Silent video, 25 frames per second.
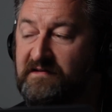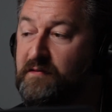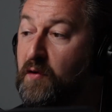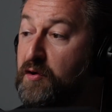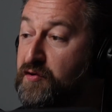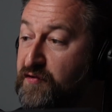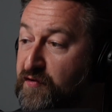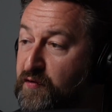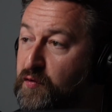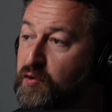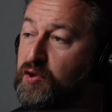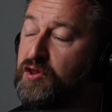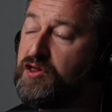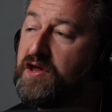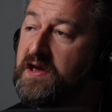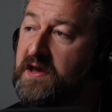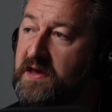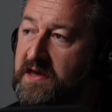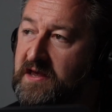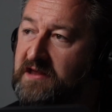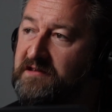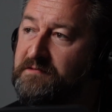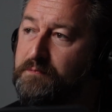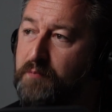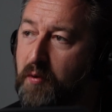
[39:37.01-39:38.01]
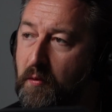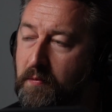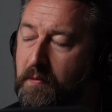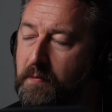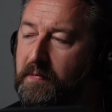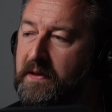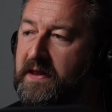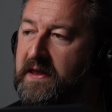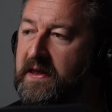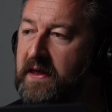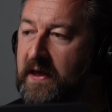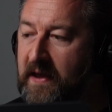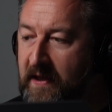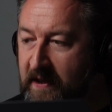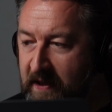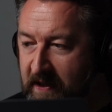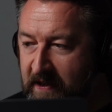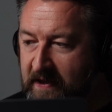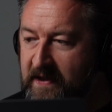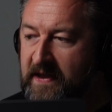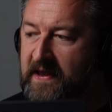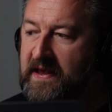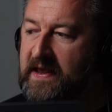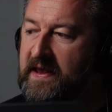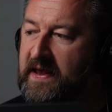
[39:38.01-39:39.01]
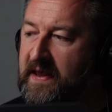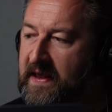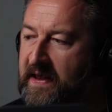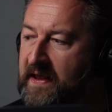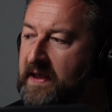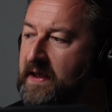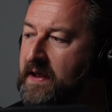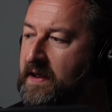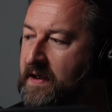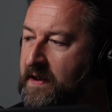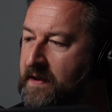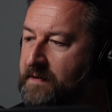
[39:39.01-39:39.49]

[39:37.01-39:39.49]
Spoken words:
So I do think it's probably he